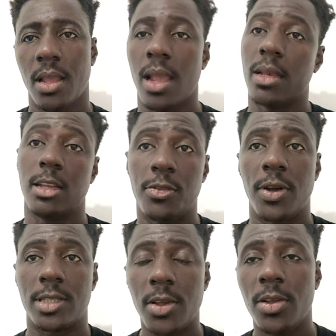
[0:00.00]
And if
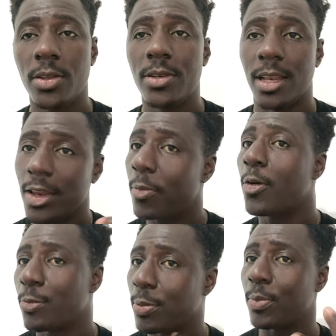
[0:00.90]
I tell you the number
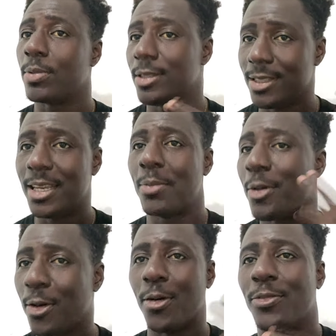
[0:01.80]

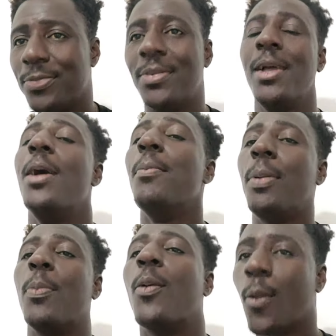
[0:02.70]
of
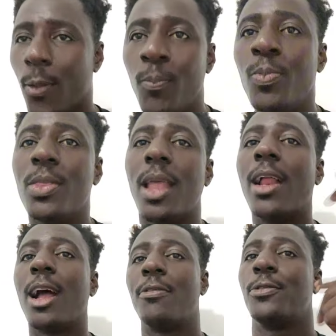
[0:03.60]
people
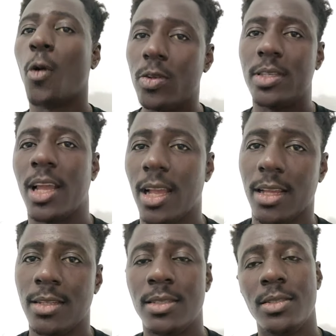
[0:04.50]
that have gone
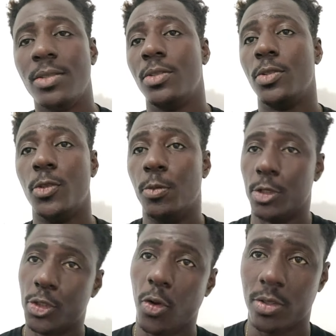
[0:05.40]
there, you'll be
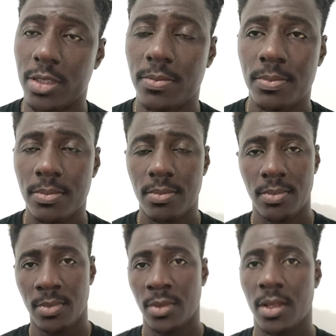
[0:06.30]
shocked.
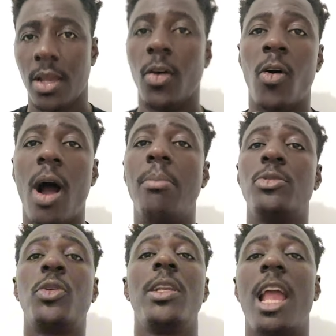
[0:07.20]
You know,
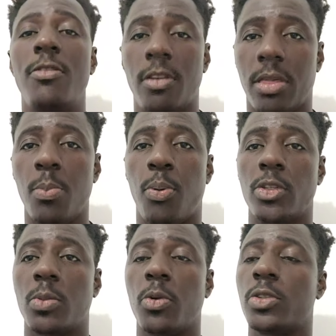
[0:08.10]
I'm doing everything
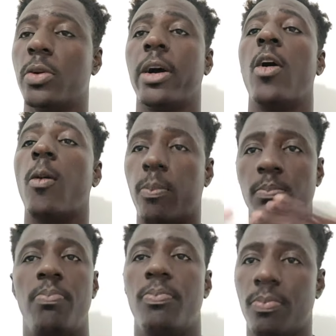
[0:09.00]
possible to
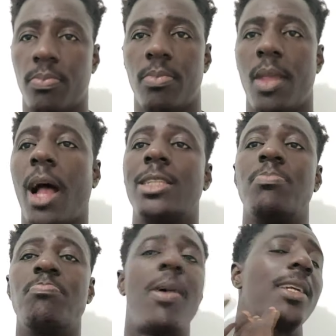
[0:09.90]
help as
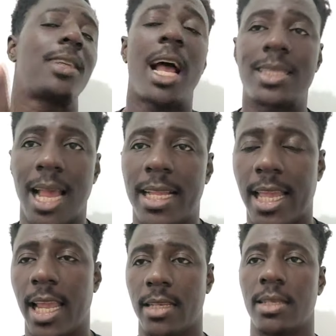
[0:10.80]
much as I
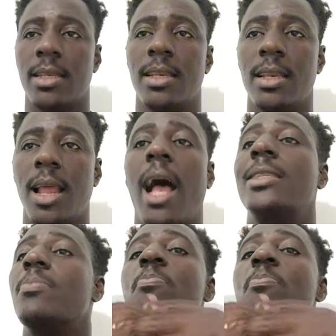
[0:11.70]
can, as